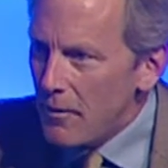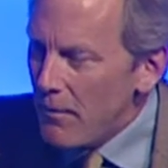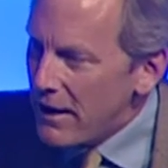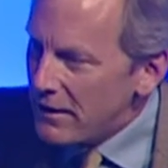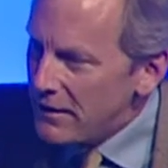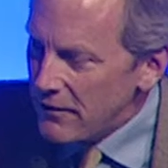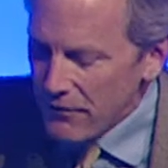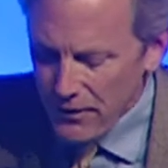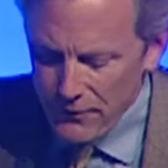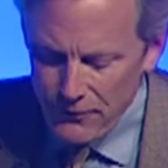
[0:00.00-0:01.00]
make a
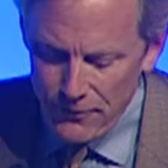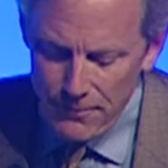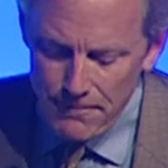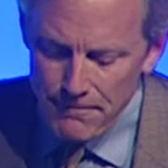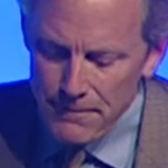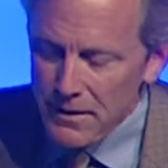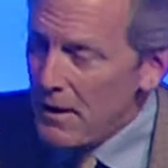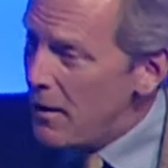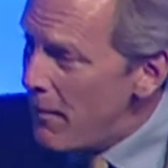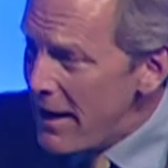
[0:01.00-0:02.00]
difference.
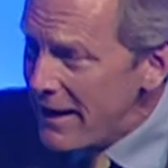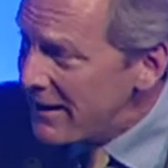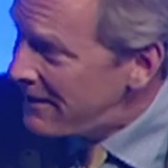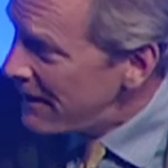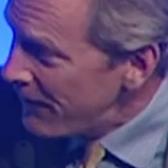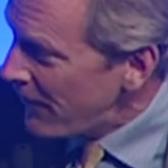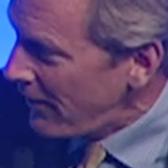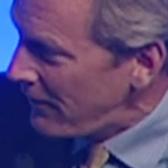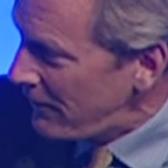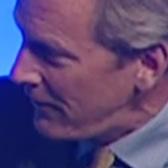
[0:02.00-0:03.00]
Make a
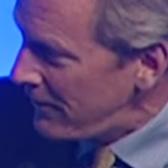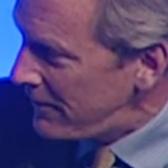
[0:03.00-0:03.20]
difference.